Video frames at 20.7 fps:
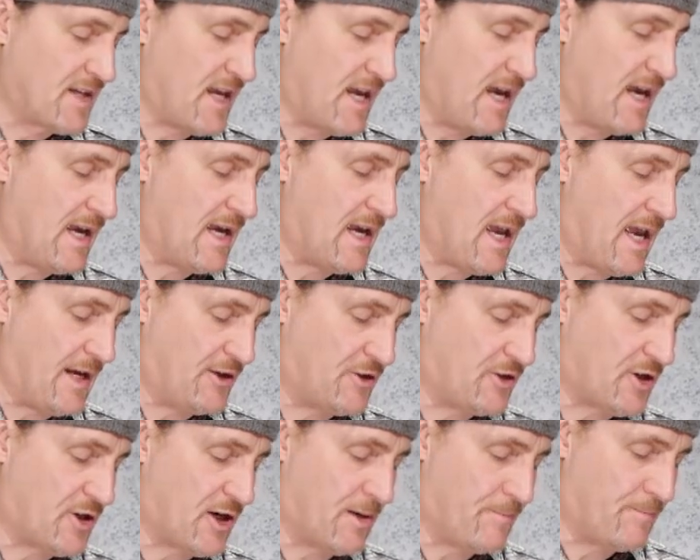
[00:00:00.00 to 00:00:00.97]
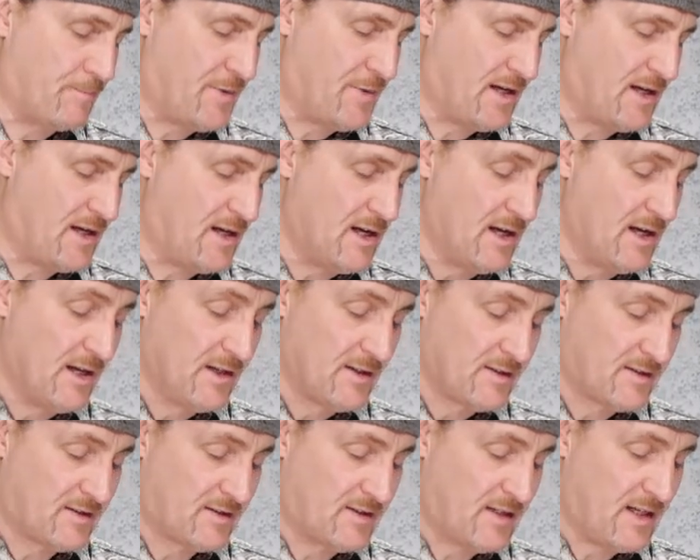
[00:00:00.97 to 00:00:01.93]
A sharp, B,
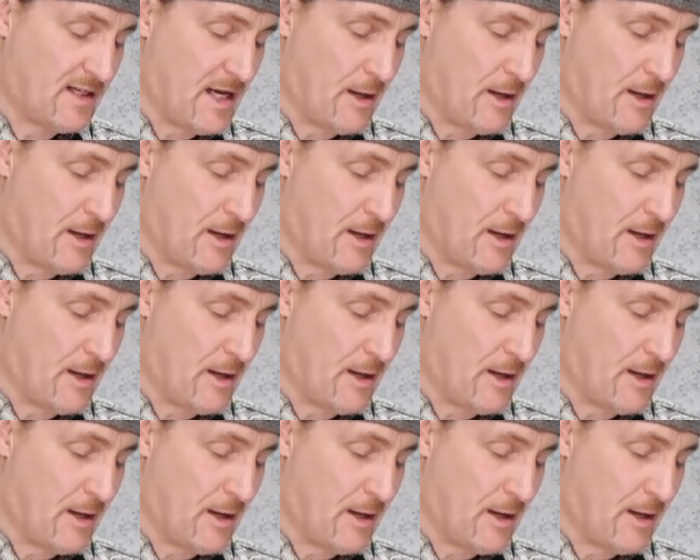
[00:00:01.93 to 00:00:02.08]
C.